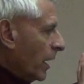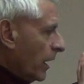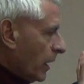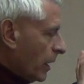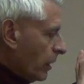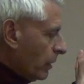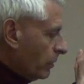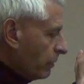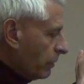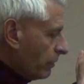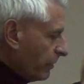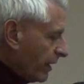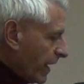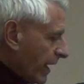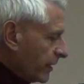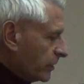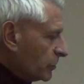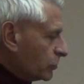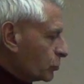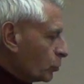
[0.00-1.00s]
And
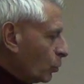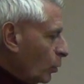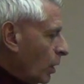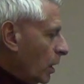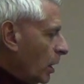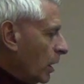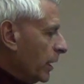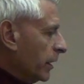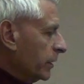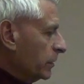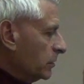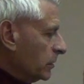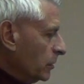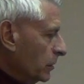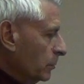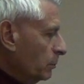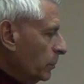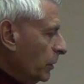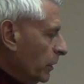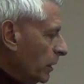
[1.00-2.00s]
that is why
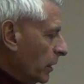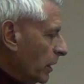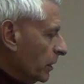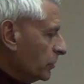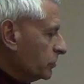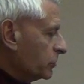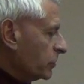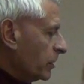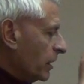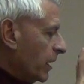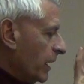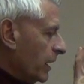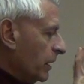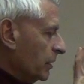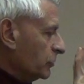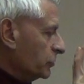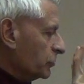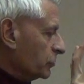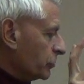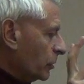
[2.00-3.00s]
TBS
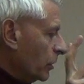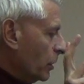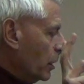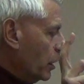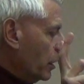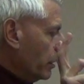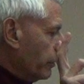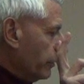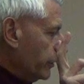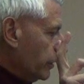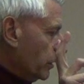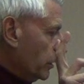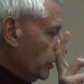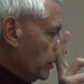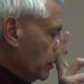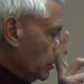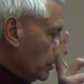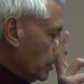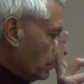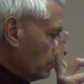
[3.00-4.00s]
has
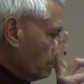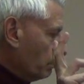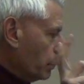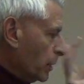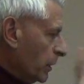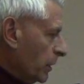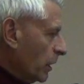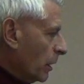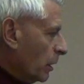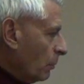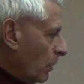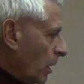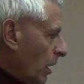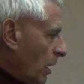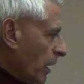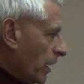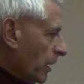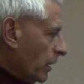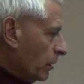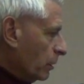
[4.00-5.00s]
the uh,
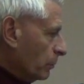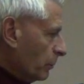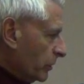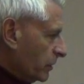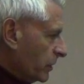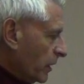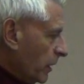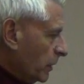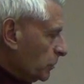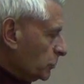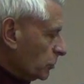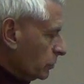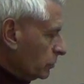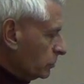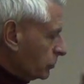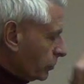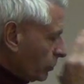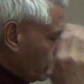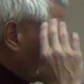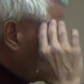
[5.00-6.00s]
BMI
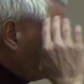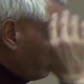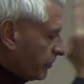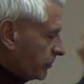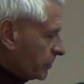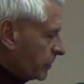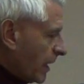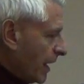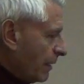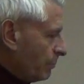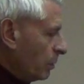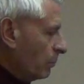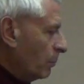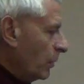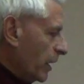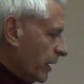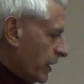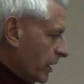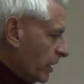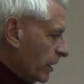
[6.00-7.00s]
limitations. And off the top of
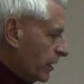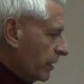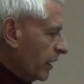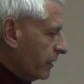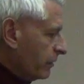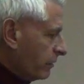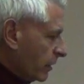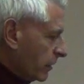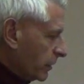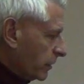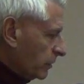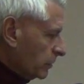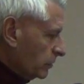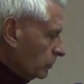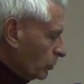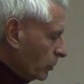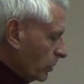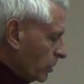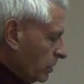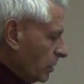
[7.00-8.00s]
my head, I think
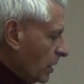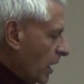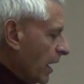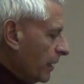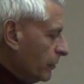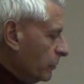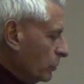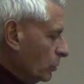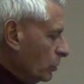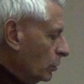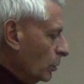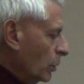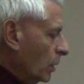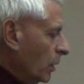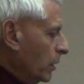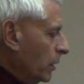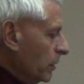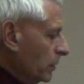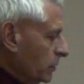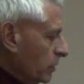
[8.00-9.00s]
you cannot do
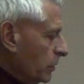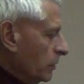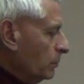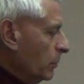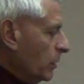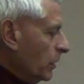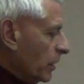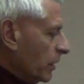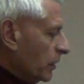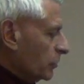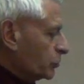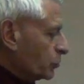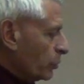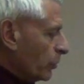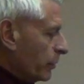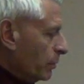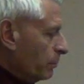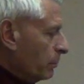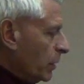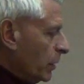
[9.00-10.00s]
TBS
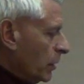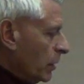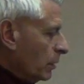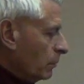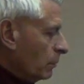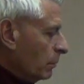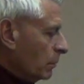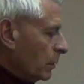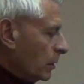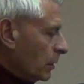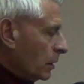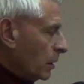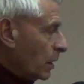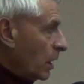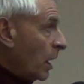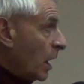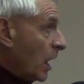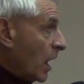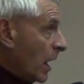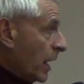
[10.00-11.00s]
with a
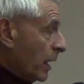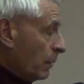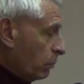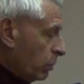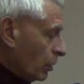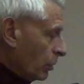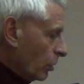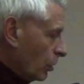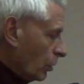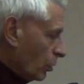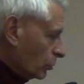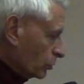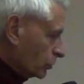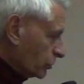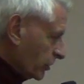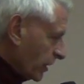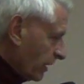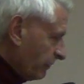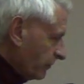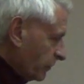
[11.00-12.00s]
BMI below
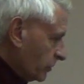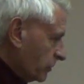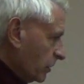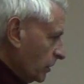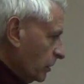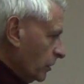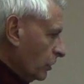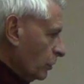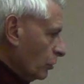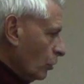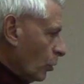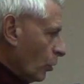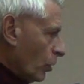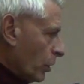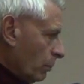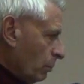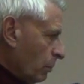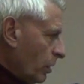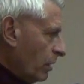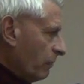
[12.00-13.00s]
17
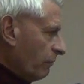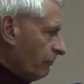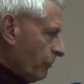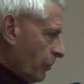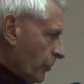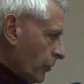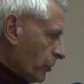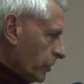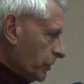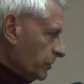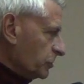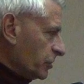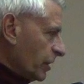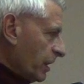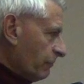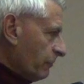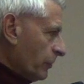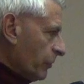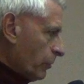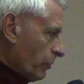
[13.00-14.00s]
or above
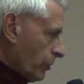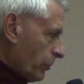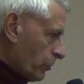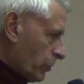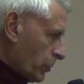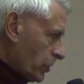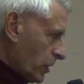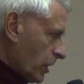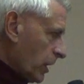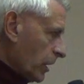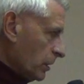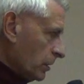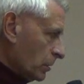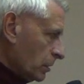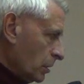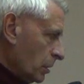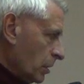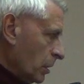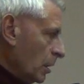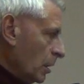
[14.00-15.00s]
37 or 38.